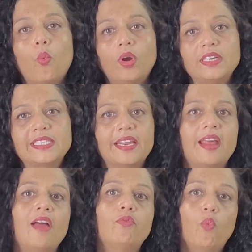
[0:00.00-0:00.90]
Words can
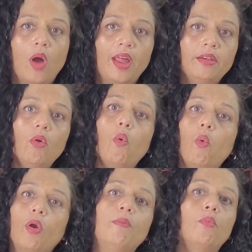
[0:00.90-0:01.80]
have one
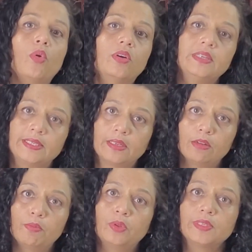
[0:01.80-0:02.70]
or more
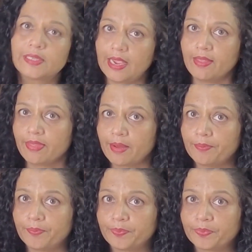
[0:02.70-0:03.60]
syllables in them.
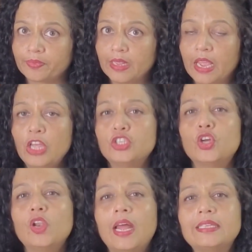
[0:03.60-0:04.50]

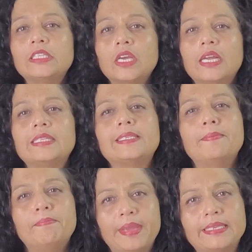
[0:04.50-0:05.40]
So let's look at
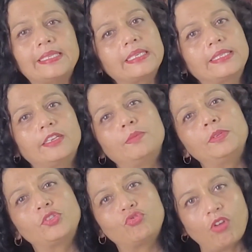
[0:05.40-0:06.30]
some basic
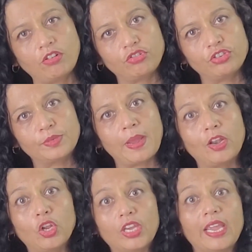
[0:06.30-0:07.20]
syllable structures by
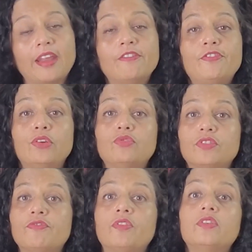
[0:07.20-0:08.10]
looking at a few
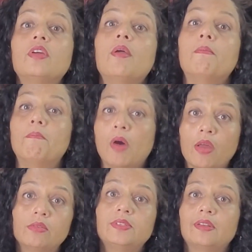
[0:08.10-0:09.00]
different
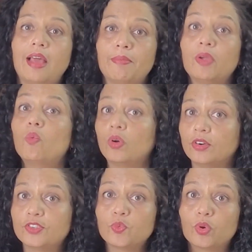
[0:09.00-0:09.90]
monosyllabic
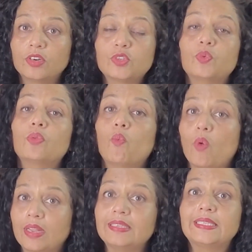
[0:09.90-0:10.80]
words, words with
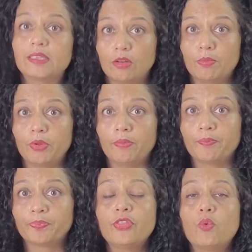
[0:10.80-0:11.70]
one syllable.
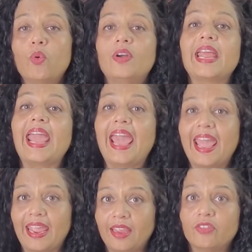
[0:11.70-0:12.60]
The word
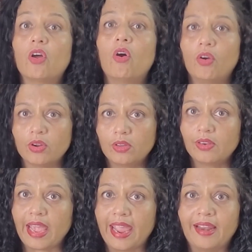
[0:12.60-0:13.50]
a, the
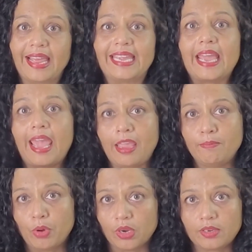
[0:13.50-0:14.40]
article a, like a
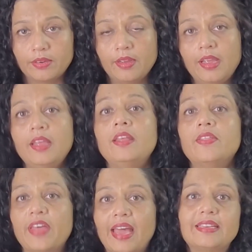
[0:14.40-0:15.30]
book,
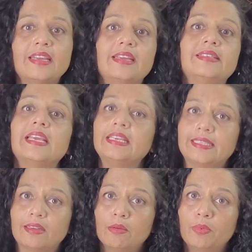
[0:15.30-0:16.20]
that is a
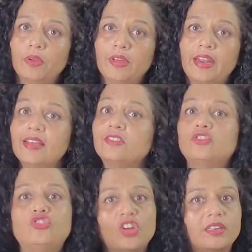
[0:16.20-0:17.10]
syllable. It
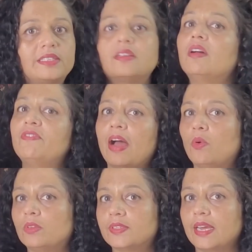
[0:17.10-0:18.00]
is just a
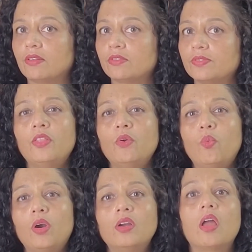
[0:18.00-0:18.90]
vowel sound. The
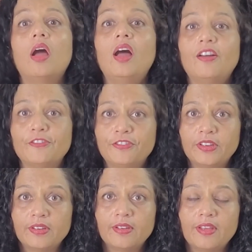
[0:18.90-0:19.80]
word of
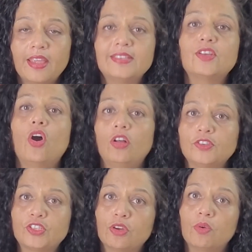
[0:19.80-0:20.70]
is
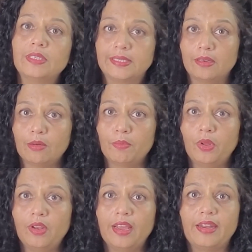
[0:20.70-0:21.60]
also a
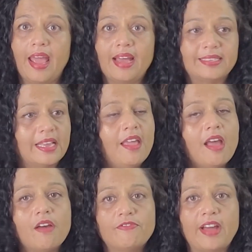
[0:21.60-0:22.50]
syllable. It has
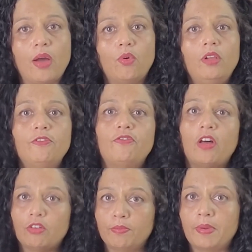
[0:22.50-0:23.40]
a vowel
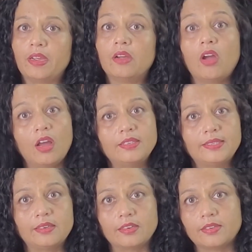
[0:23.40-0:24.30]
followed by a
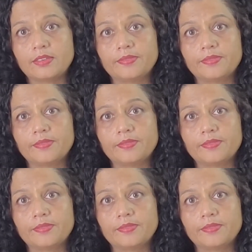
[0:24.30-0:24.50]
consonant.